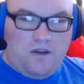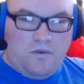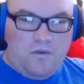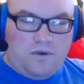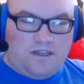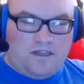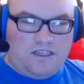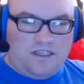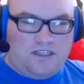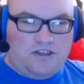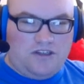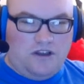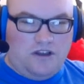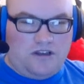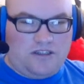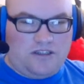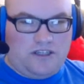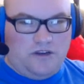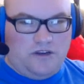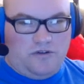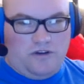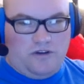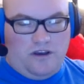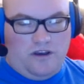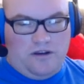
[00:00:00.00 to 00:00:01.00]
which is not
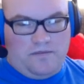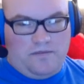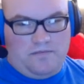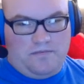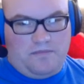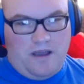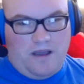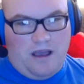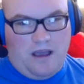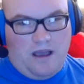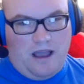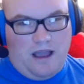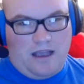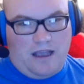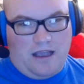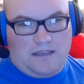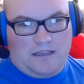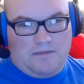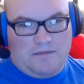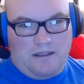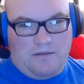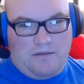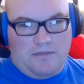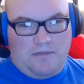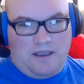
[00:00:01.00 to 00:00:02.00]
so good, but I
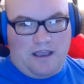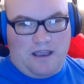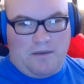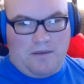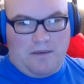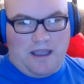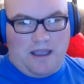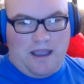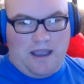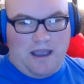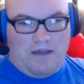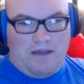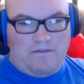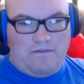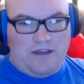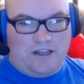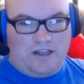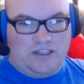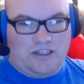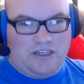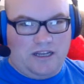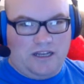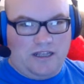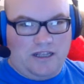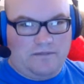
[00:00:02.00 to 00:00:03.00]
expect they'll be coming out
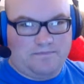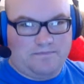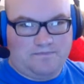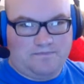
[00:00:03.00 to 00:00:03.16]
eventually.